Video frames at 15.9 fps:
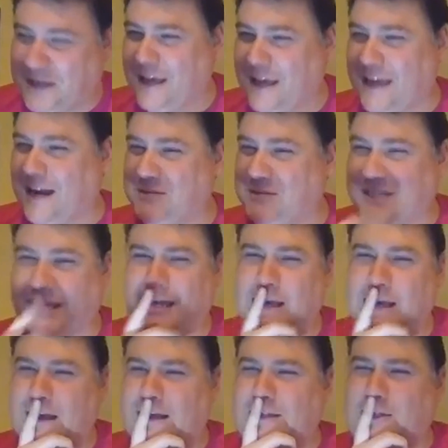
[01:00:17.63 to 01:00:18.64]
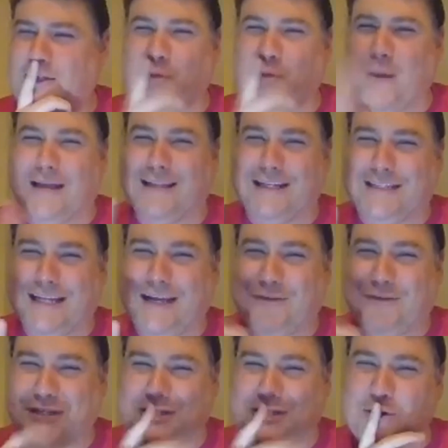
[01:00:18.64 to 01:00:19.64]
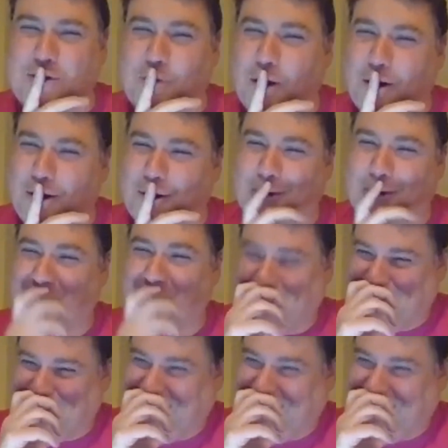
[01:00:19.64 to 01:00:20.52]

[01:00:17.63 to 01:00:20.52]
And I was like, Queen Latifah is too old.